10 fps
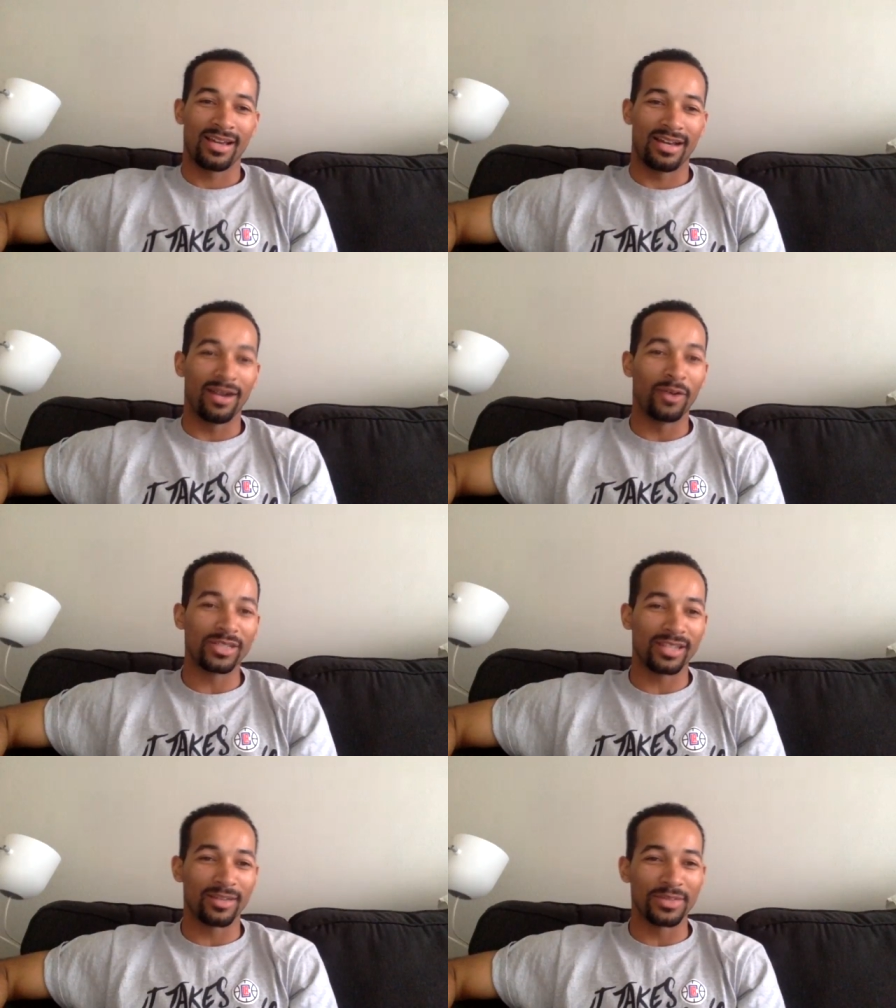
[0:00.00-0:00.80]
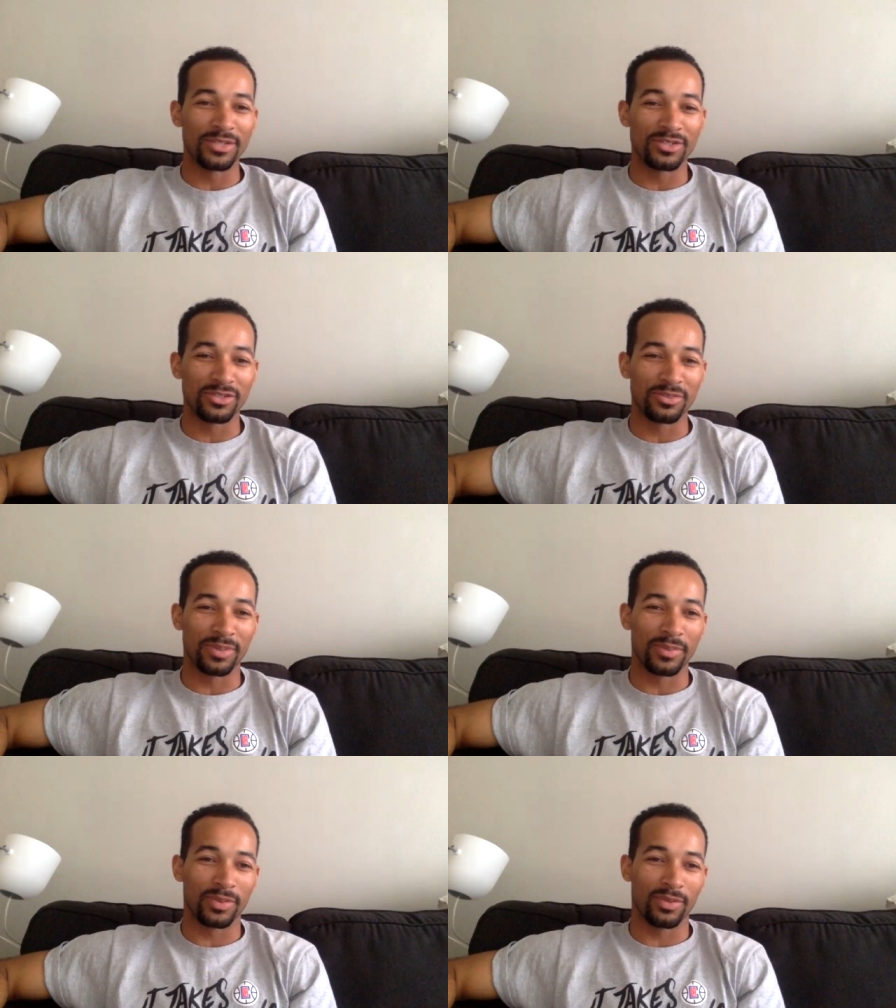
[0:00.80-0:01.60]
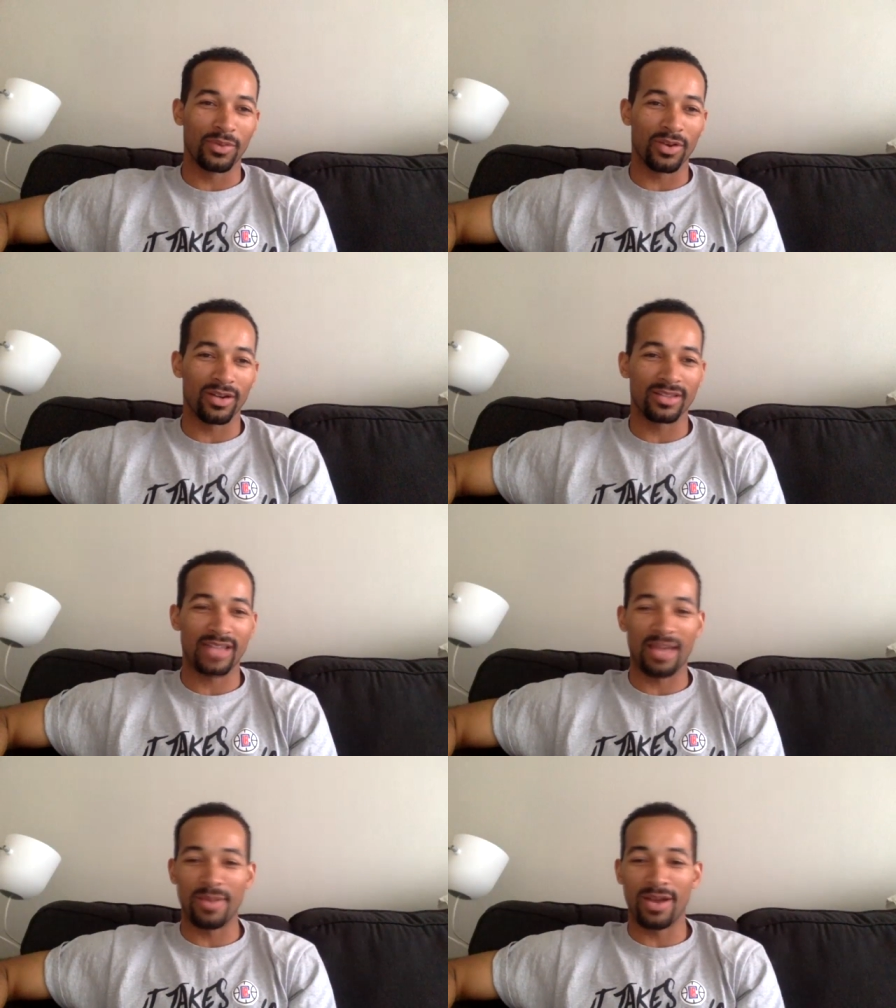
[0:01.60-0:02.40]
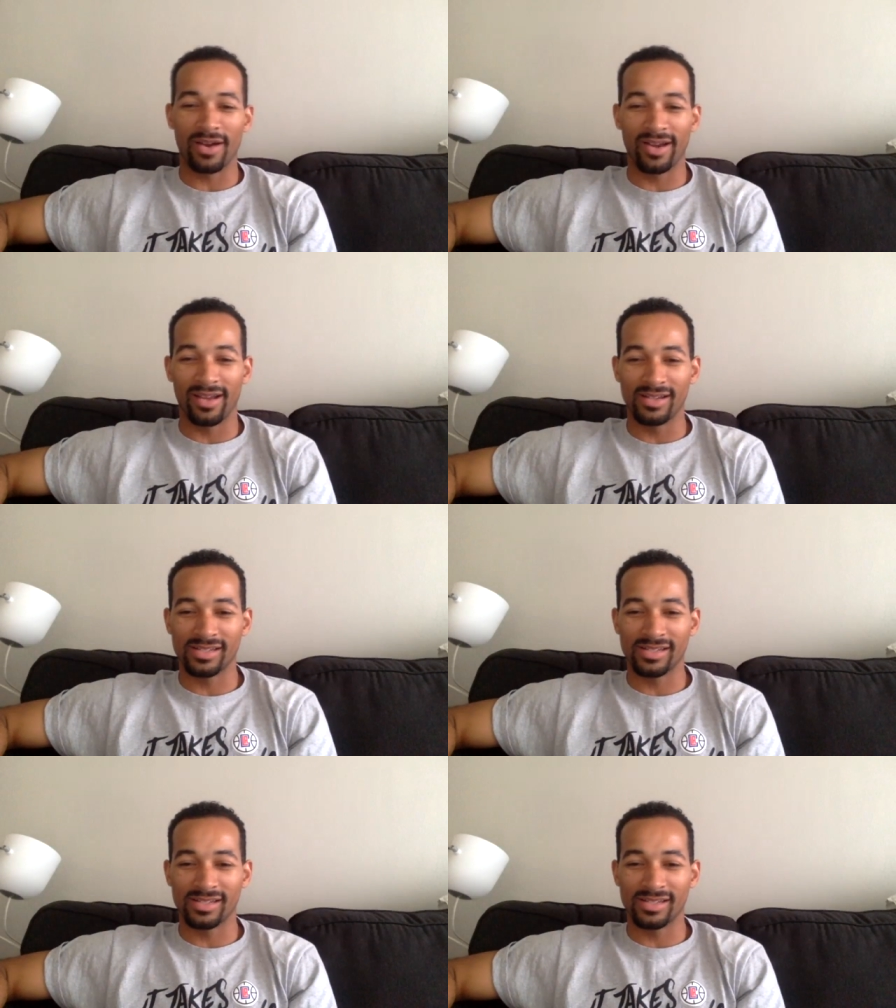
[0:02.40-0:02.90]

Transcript: Uh, what's up, YouTube people? We're on a timeout right now.